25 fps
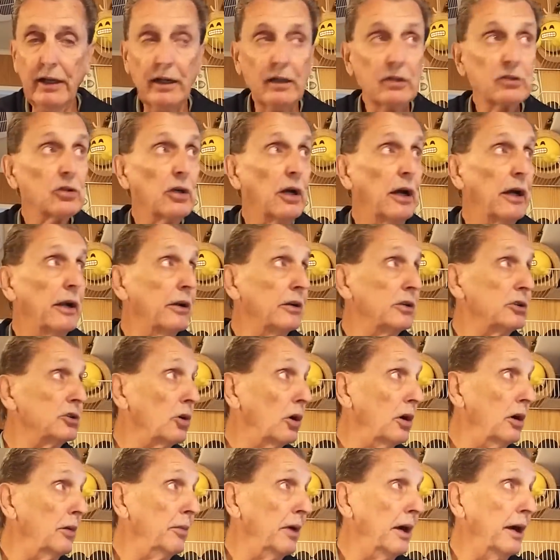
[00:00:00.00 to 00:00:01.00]
I'll try to
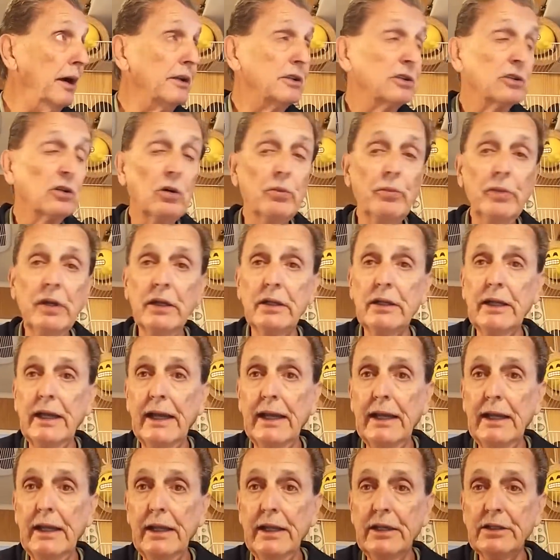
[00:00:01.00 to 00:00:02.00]
enjoy mine. It's going to be in the
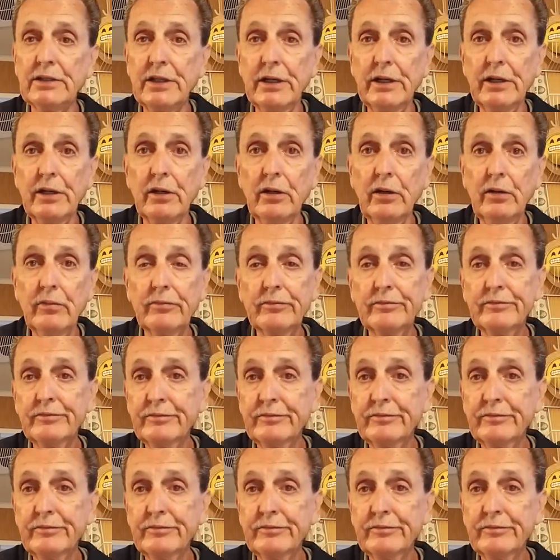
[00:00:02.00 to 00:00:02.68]
80s here.